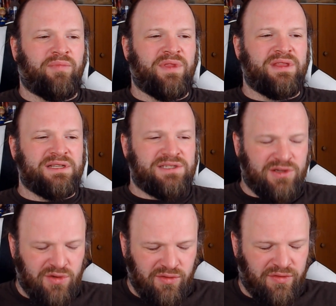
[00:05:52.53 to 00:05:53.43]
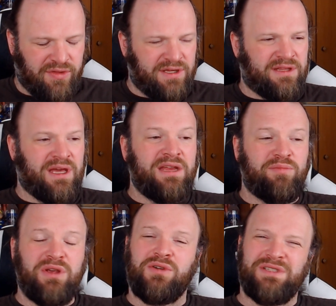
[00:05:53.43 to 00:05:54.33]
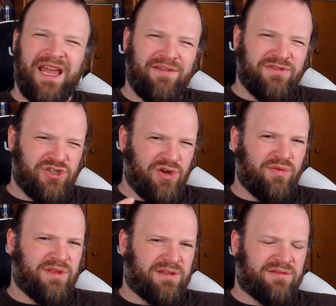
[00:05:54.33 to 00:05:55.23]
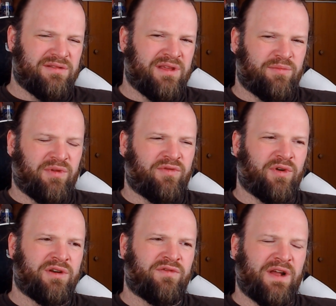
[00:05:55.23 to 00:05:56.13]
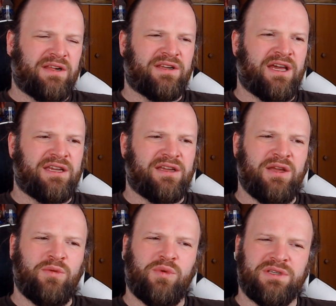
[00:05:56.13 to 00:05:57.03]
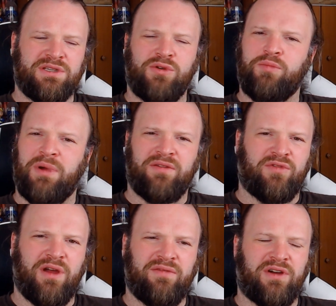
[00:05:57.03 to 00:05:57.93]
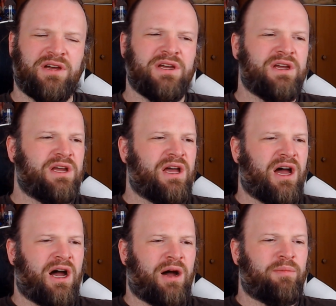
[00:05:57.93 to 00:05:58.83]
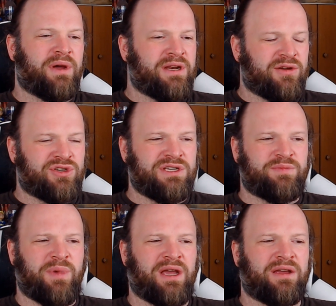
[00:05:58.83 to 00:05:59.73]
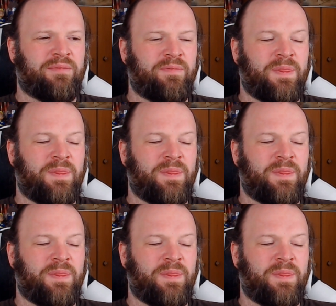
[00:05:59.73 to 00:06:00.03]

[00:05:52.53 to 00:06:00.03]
That's a cool thing. Because they haven't shown that before. It felt like it was a goodbye forever. But now she's back.